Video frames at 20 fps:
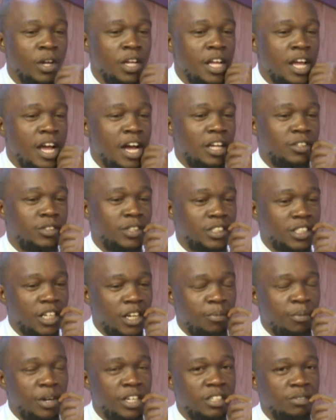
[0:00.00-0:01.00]
as you're
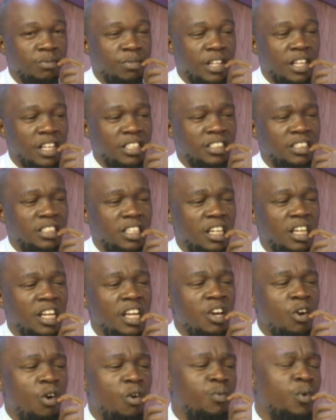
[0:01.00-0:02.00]
celebrating Father's Day,
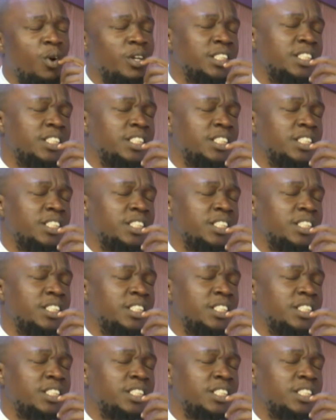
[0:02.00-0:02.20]
of course